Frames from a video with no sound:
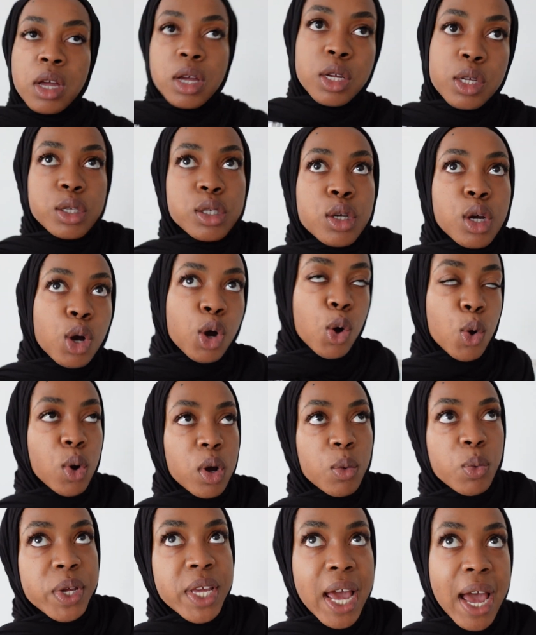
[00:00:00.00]

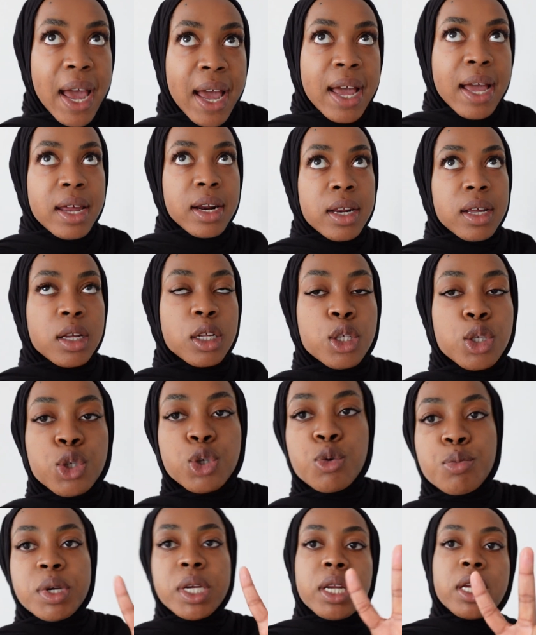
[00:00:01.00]
So we had
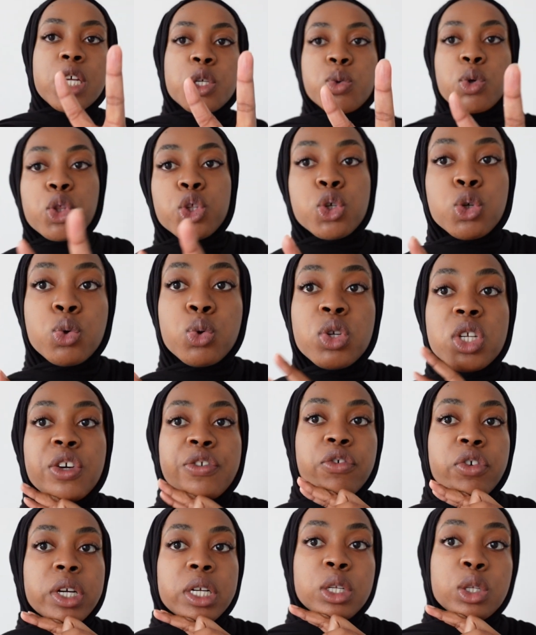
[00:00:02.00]
two meetings with two
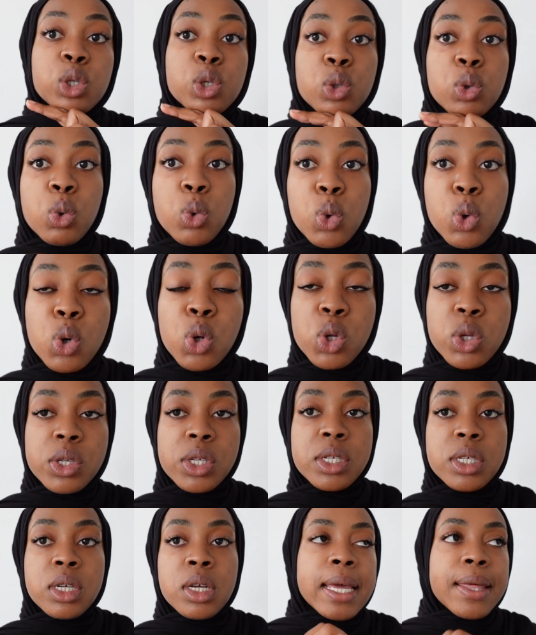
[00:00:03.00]
different
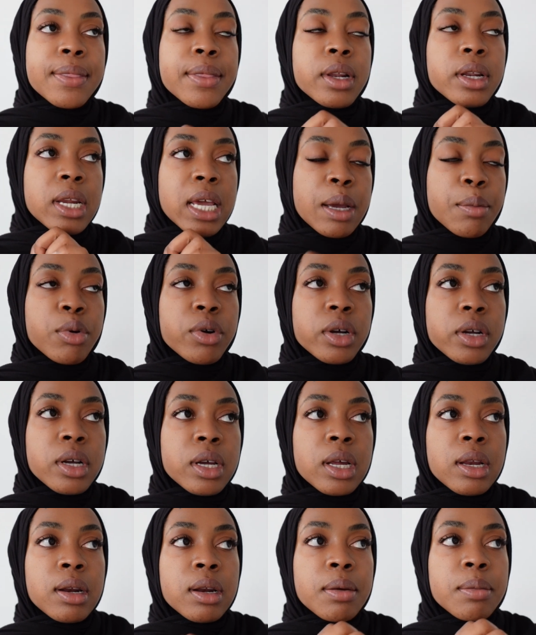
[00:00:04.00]
schools in the
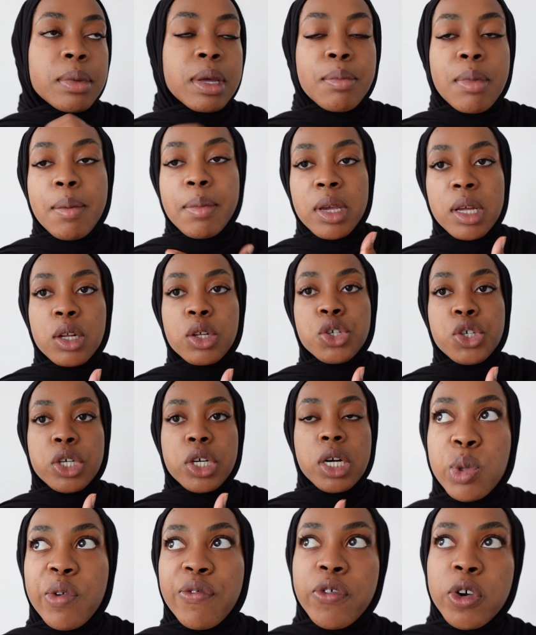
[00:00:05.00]
neighborhood, me and my
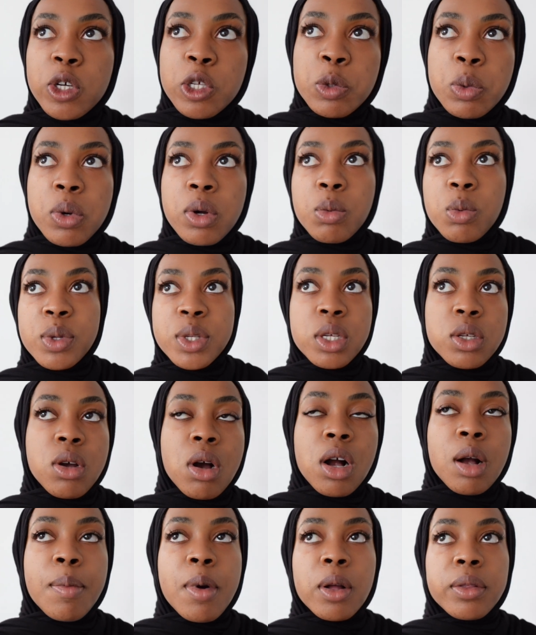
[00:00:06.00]
manager. So the first one was to
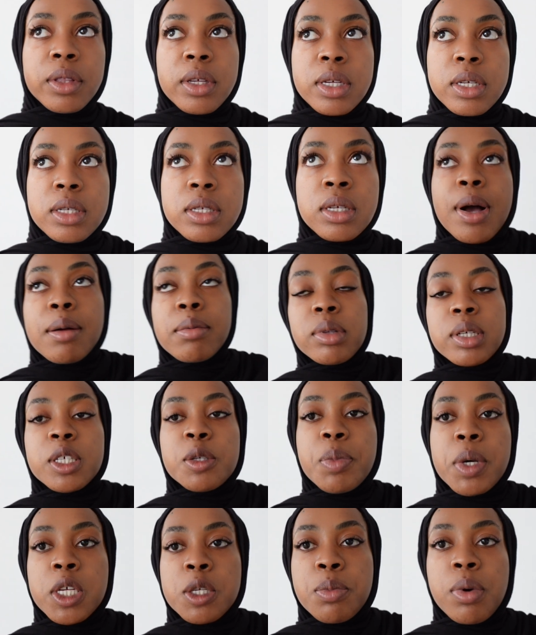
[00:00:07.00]
talk about this public space